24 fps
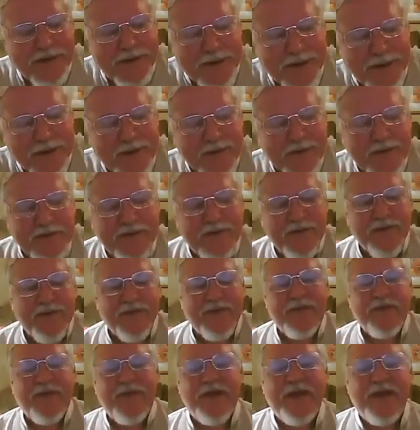of view,
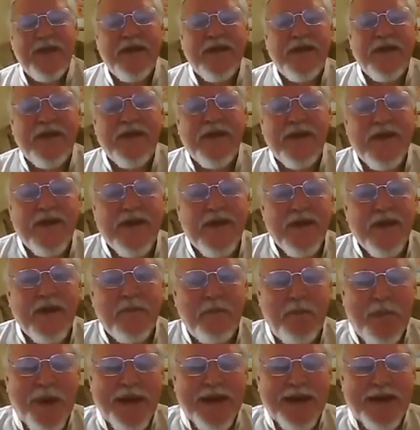
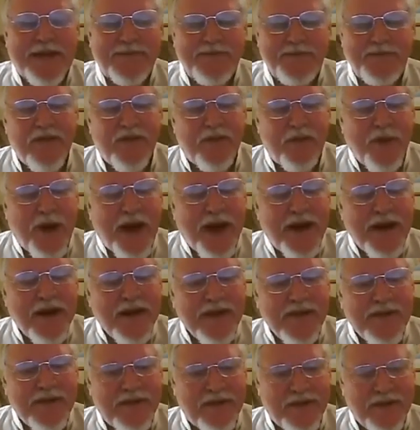but the
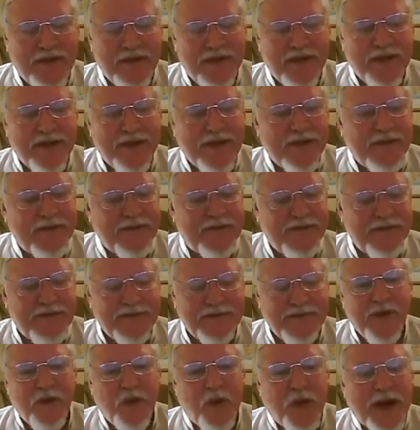rise of
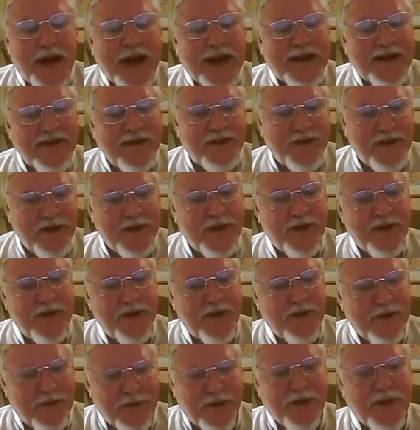what I consider the
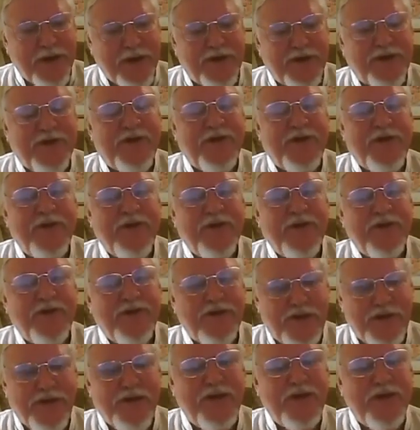first
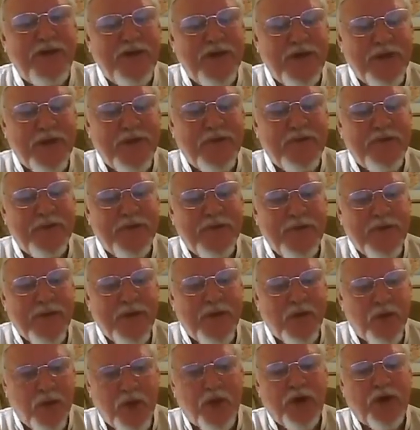true
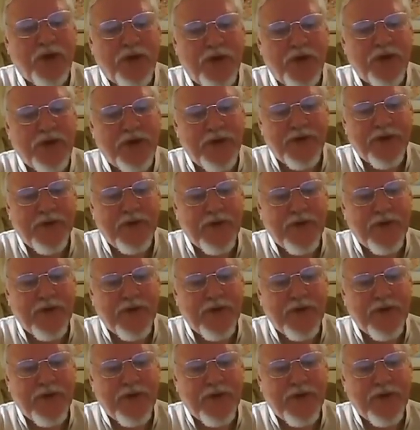world